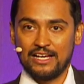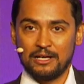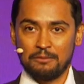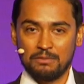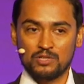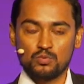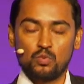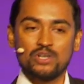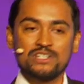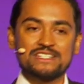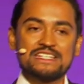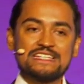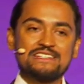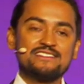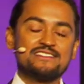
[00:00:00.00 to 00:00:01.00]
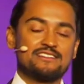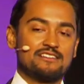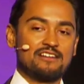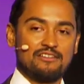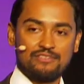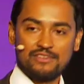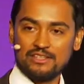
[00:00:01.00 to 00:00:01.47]
But what is a
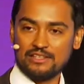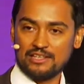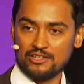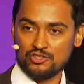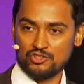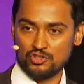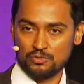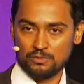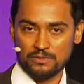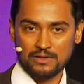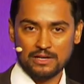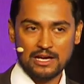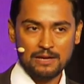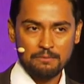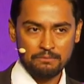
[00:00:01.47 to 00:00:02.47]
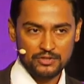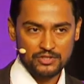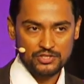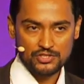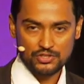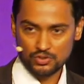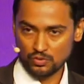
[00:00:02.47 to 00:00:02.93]
graphene nanotube? I'm pretty
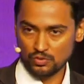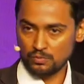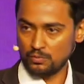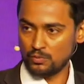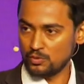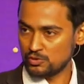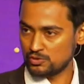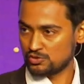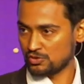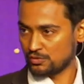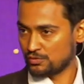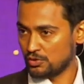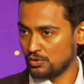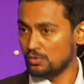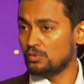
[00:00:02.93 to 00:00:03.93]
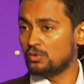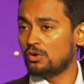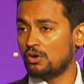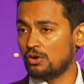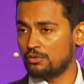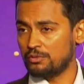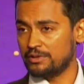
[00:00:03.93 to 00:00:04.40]
sure most of you
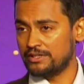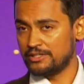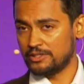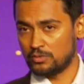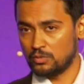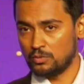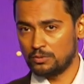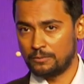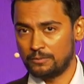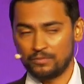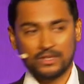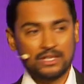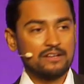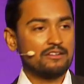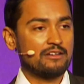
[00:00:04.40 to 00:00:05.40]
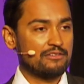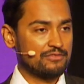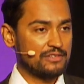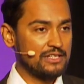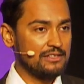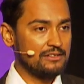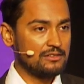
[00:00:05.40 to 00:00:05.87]
already know
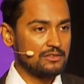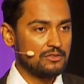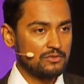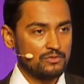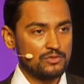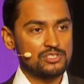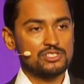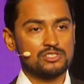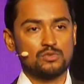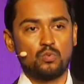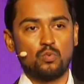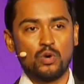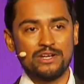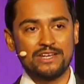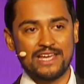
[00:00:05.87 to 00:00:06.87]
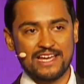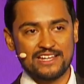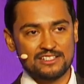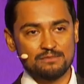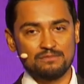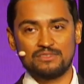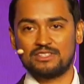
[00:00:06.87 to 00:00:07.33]
graphene, which is one
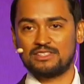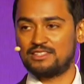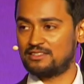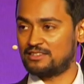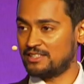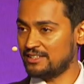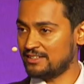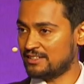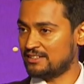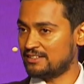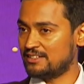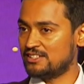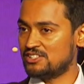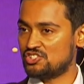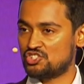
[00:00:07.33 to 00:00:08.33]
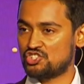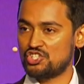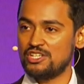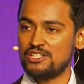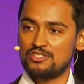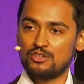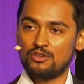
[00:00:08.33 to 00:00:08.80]
atom thick
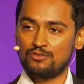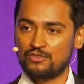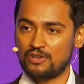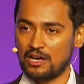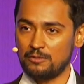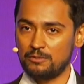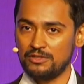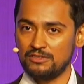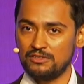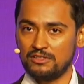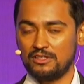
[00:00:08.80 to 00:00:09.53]
sheet of carbon.